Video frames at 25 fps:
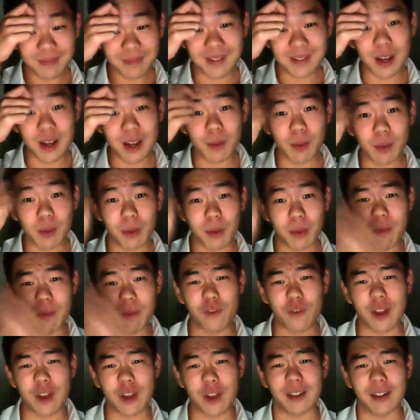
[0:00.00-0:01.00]
I'll probably
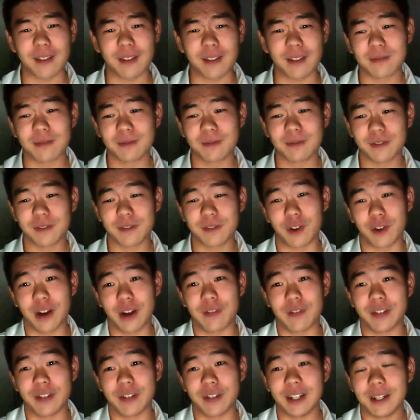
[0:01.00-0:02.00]
freeze it
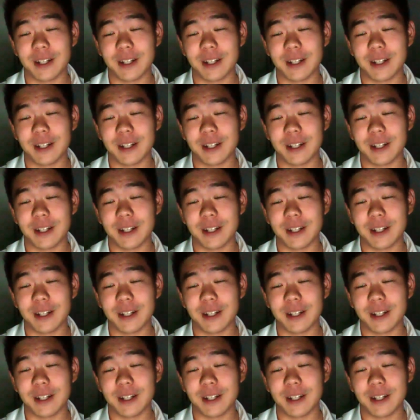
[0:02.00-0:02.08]
forever.